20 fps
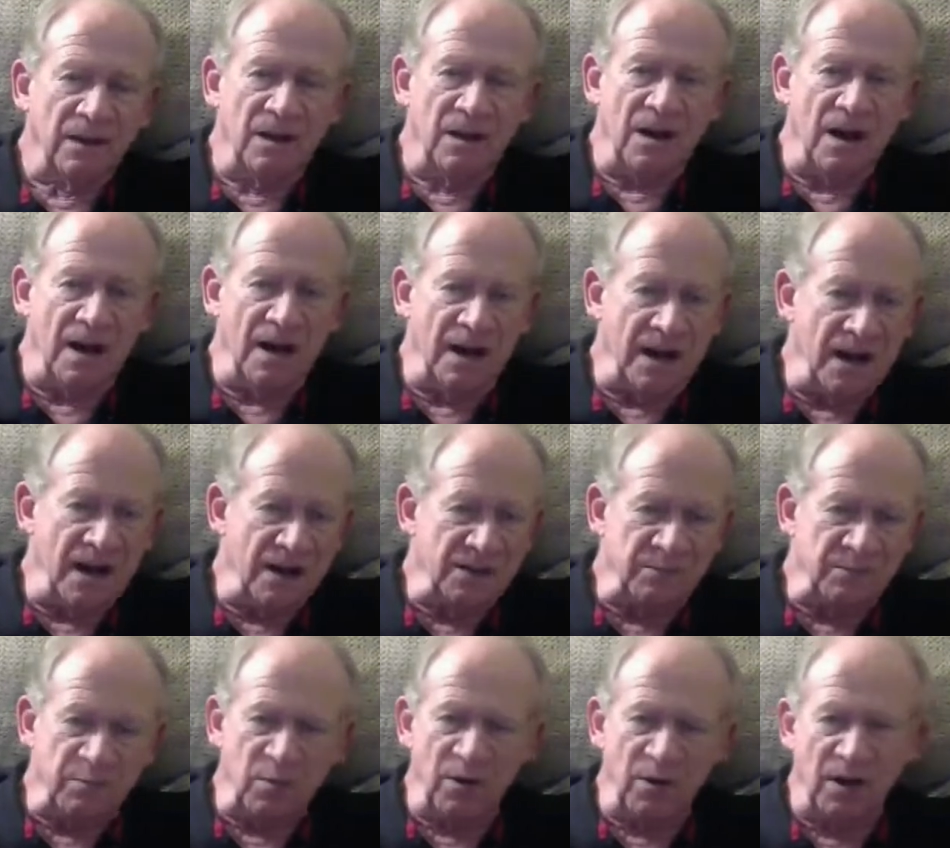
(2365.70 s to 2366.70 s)
God
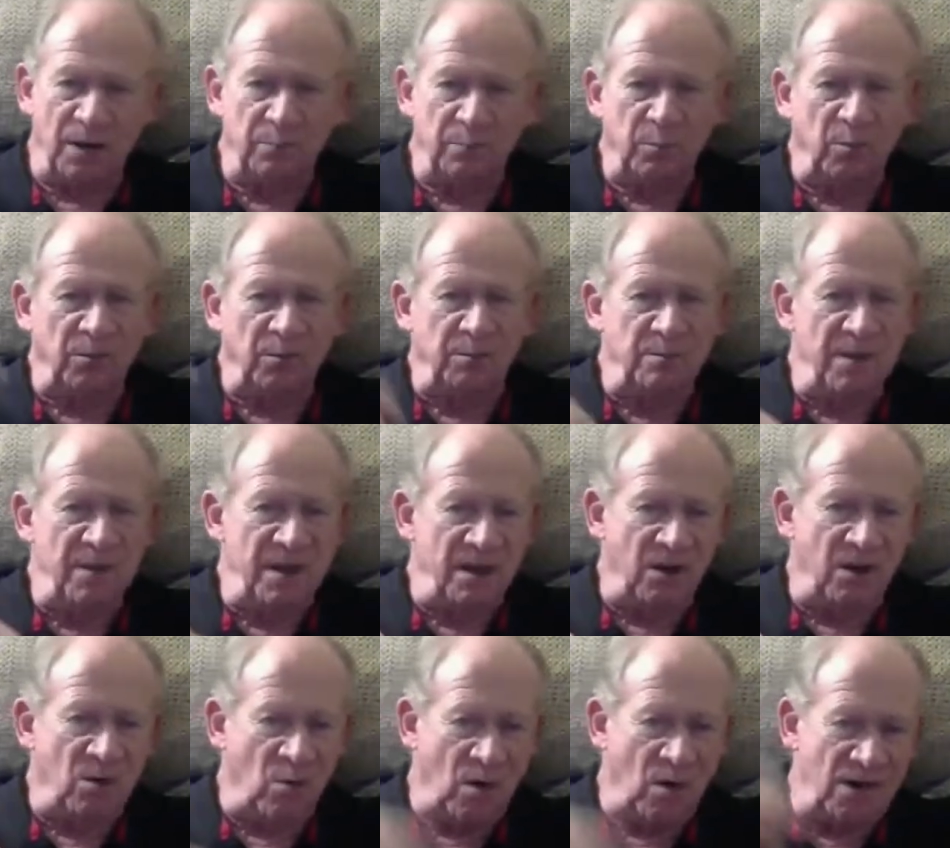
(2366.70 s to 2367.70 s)
has put up with
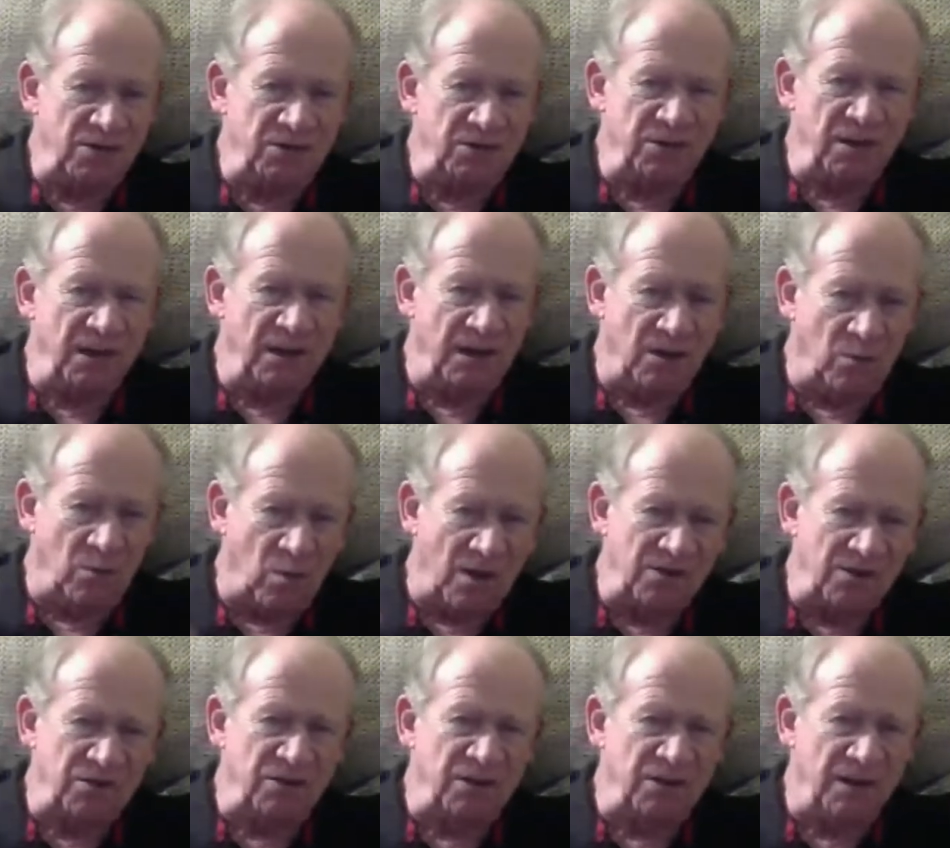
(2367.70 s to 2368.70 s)
being questioned and
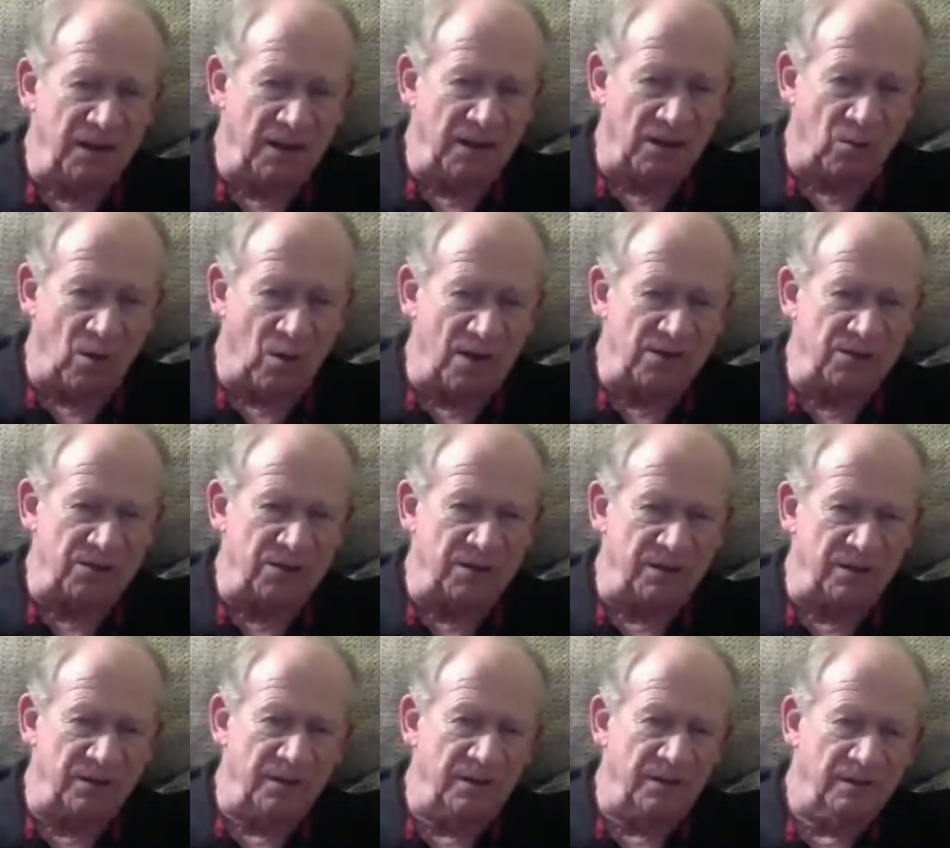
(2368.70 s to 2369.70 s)
questioned and questioned.